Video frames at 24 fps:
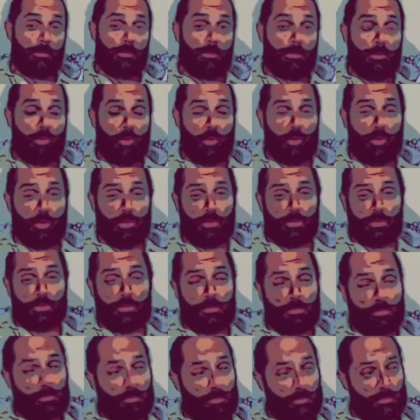or
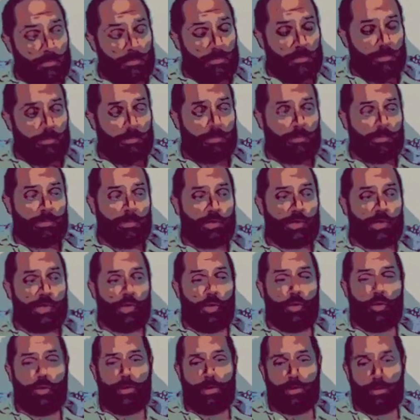
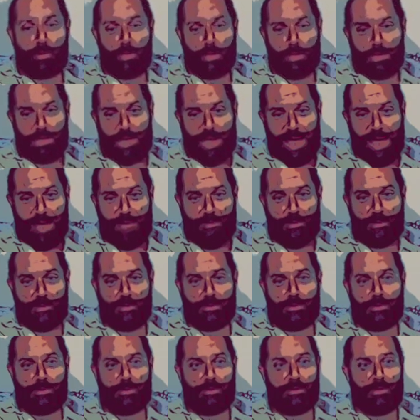so it happened
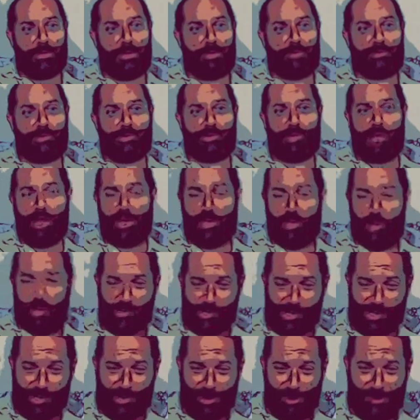up to not long
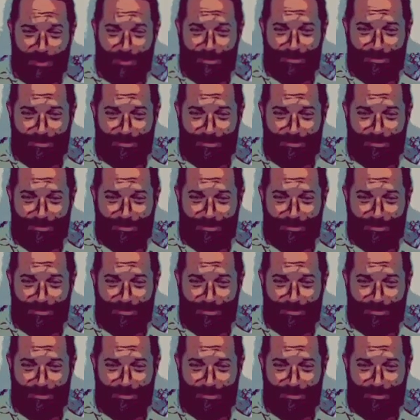ago,